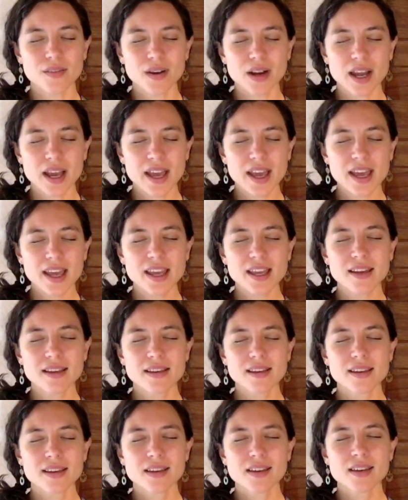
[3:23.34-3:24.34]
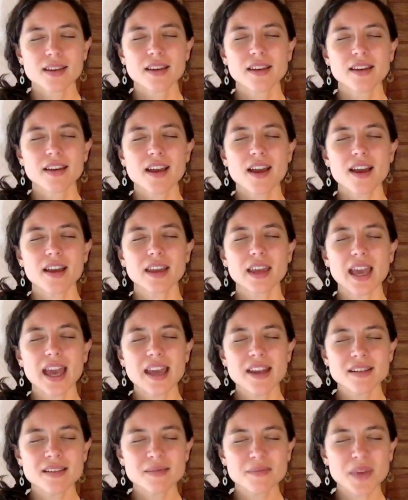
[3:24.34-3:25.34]
Okay?
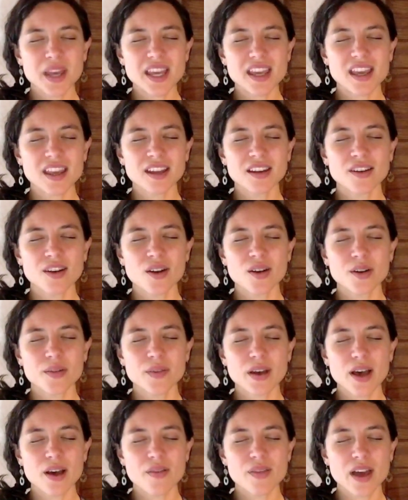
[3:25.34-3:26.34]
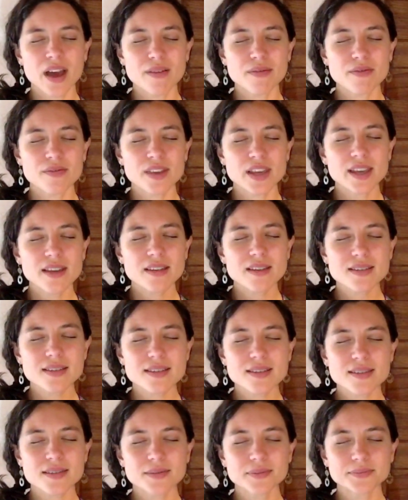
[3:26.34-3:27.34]
Again, making a note of how that
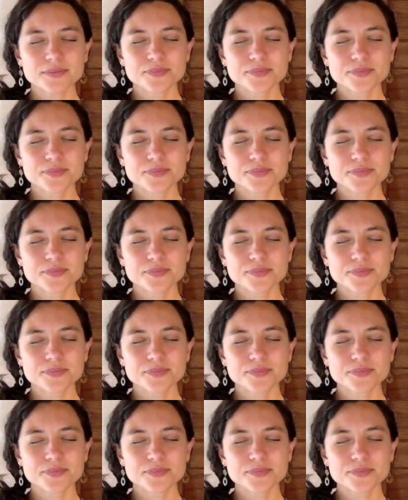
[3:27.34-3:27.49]
feels.